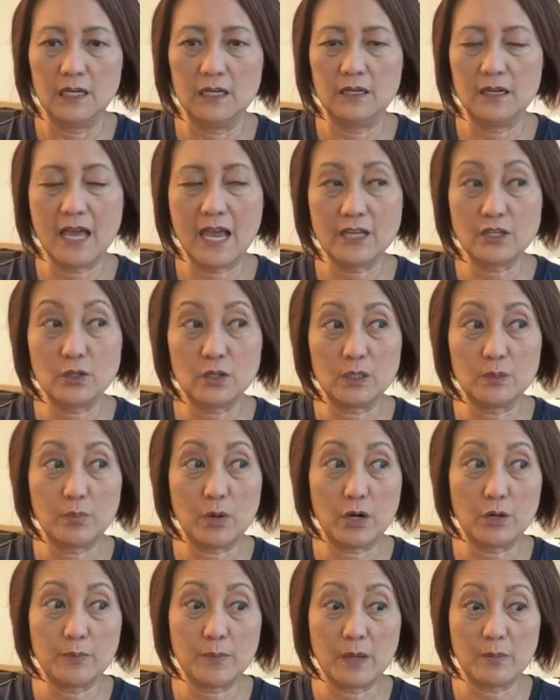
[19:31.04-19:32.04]
Actually, part
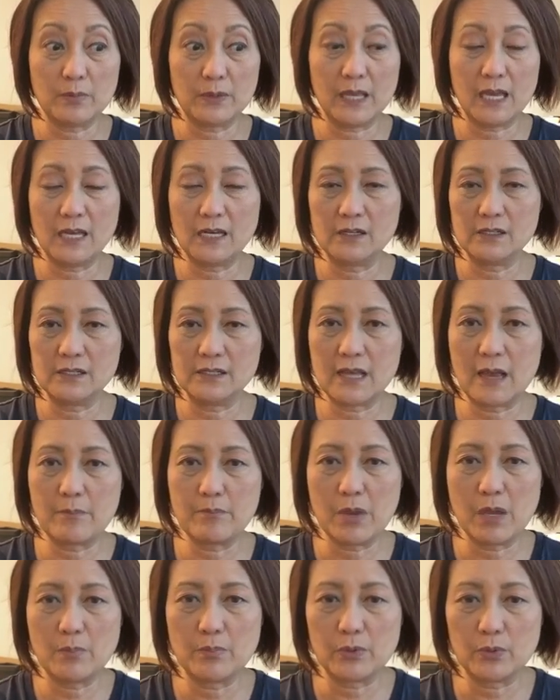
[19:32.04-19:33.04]
of my plan is that
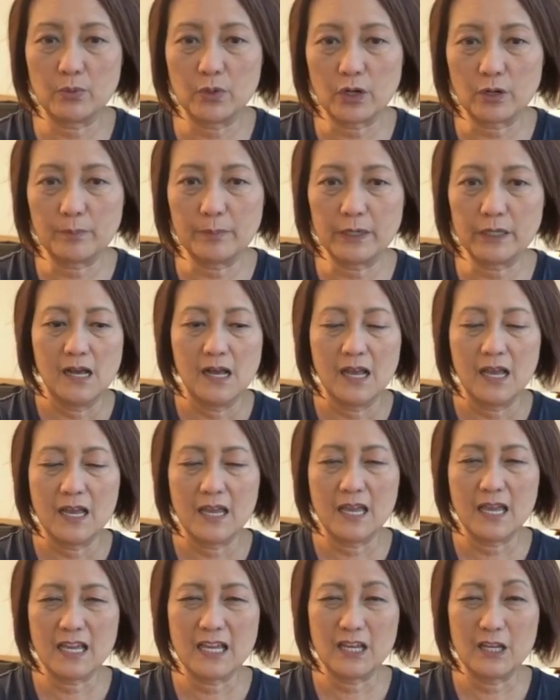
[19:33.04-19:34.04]
paperwork, but
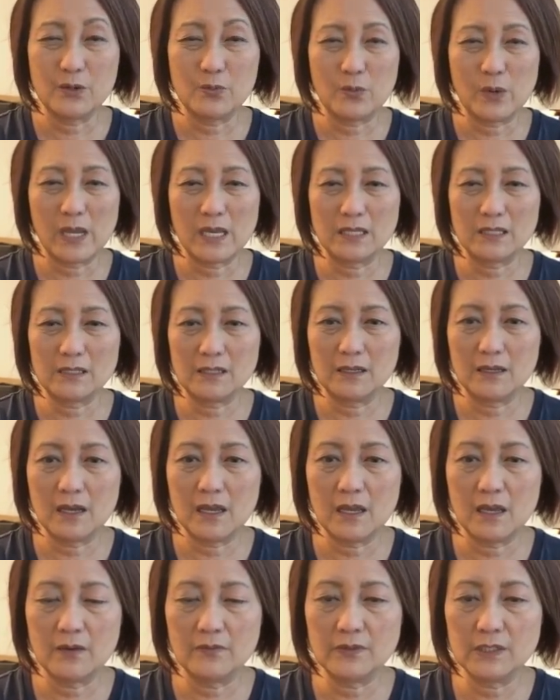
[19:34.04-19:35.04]
it can wait. I
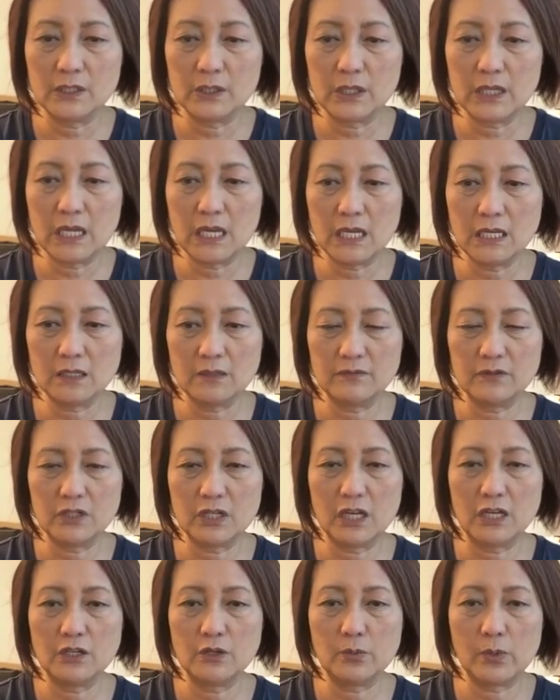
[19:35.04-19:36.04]
have till the end of
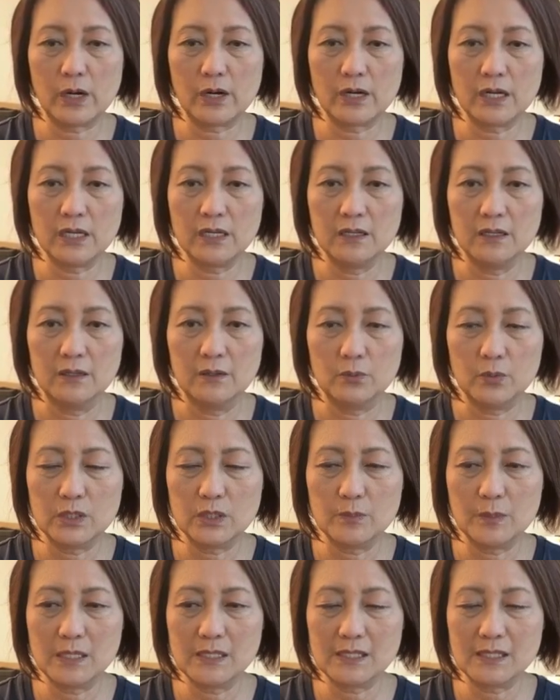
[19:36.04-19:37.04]
January, which
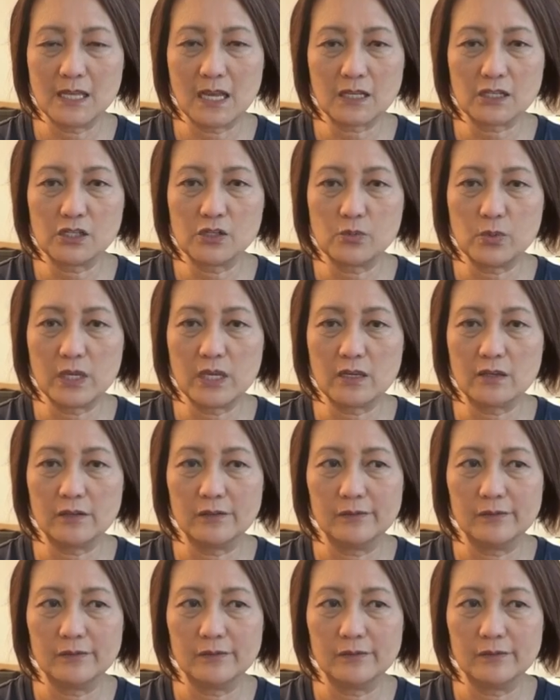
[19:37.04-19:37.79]
means next week.